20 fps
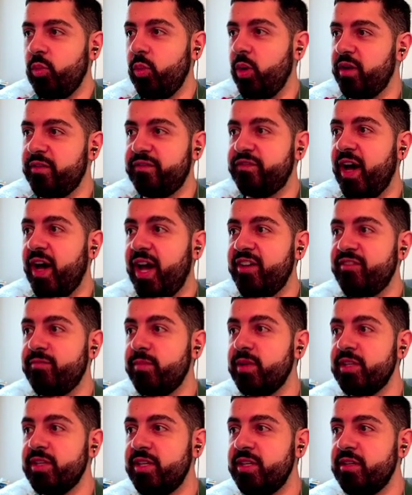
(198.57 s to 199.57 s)
5
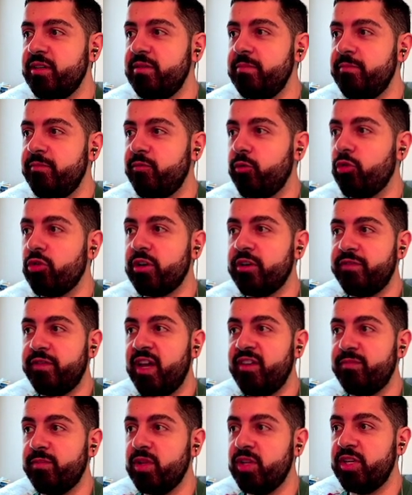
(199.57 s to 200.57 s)
million, 4 to 5
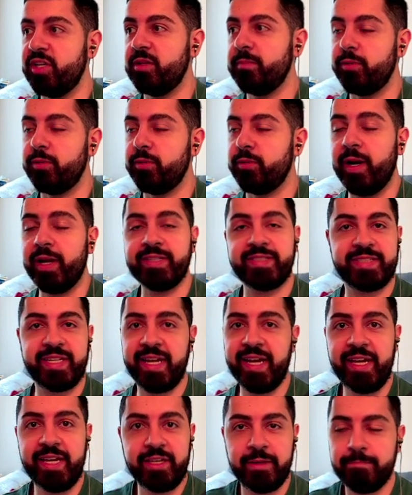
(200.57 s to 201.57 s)
million price
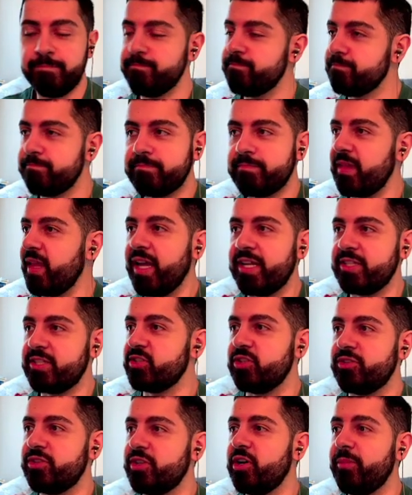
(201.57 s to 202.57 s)
tag. I just
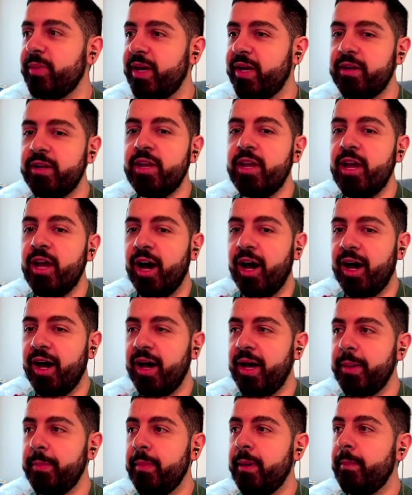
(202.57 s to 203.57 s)
don't know, man.
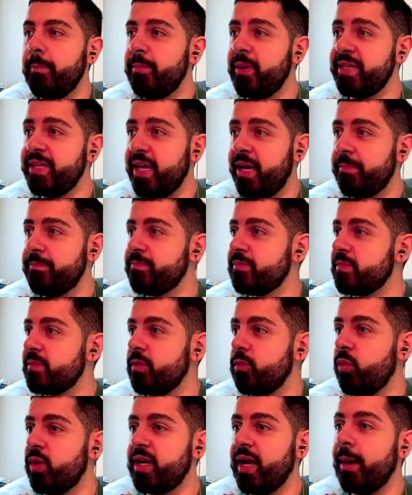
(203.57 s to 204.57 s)
But yeah,
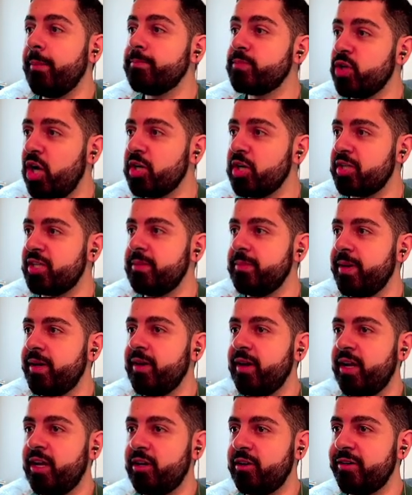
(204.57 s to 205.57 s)
when I'm talking about
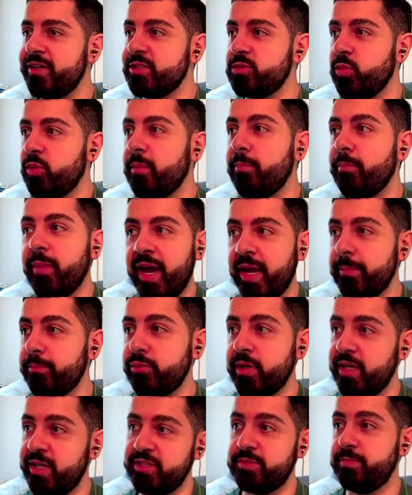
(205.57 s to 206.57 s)
areas where my bread
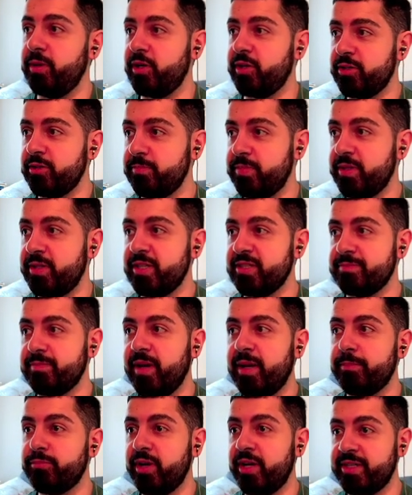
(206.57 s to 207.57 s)
is buttered, because my
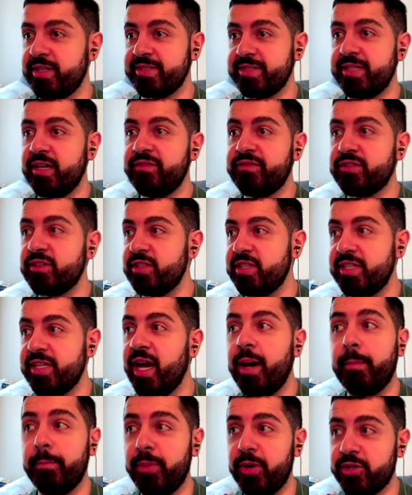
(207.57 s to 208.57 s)
bread is definitely not
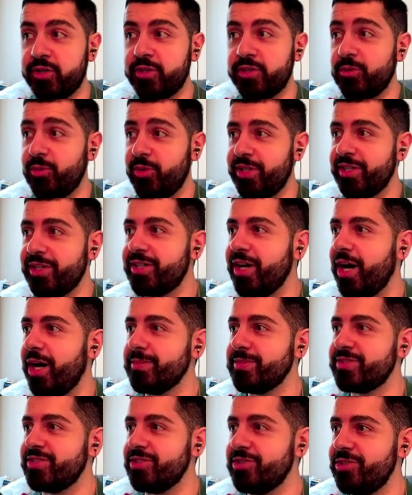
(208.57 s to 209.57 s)
buttered when it comes
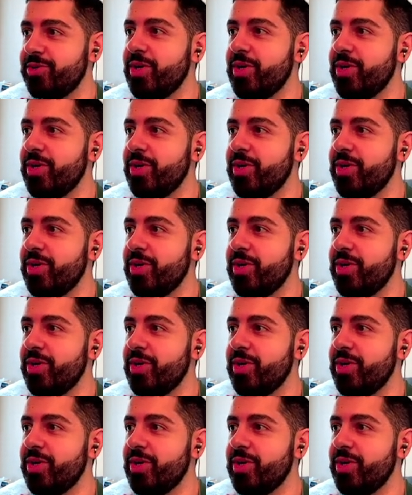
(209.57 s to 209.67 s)
to